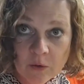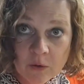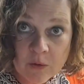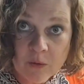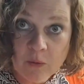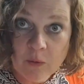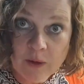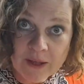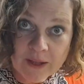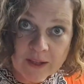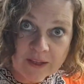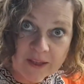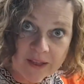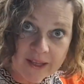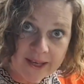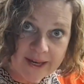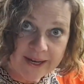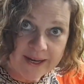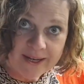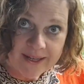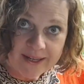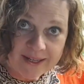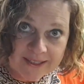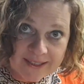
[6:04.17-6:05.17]
Well,
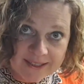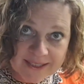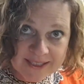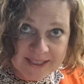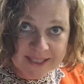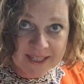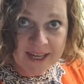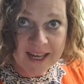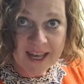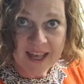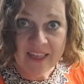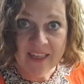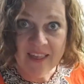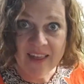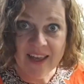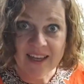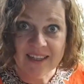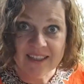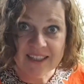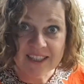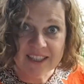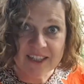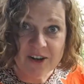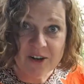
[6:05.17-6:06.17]
ladies,
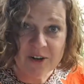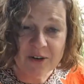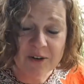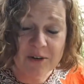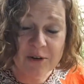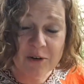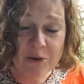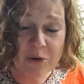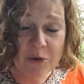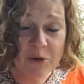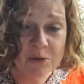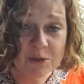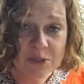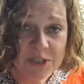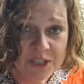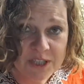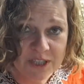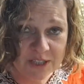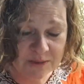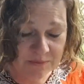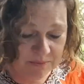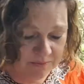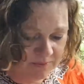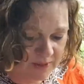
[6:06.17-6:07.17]
that's an
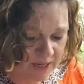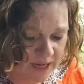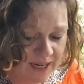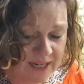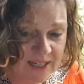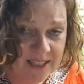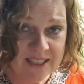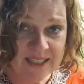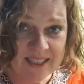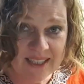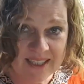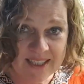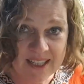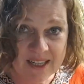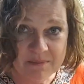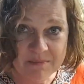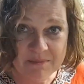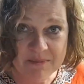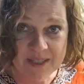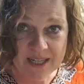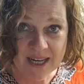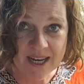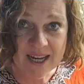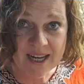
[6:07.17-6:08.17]
awesome
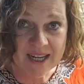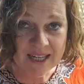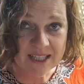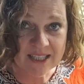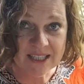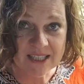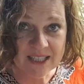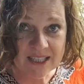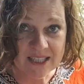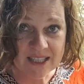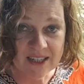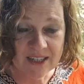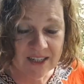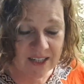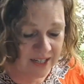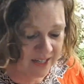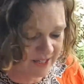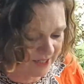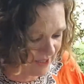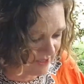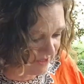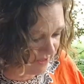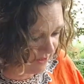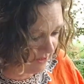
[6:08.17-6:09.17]
8-step dance.
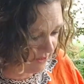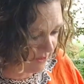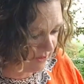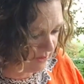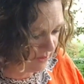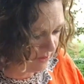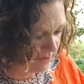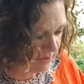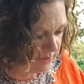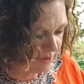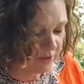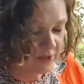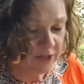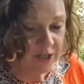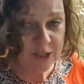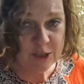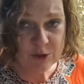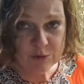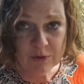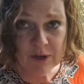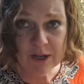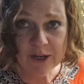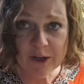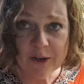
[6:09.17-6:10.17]
Like,
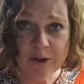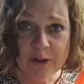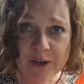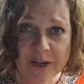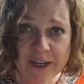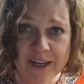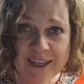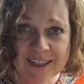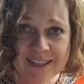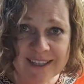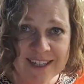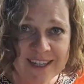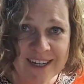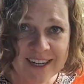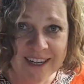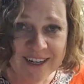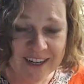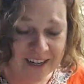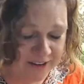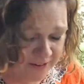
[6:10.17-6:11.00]
it's really good, isn't it?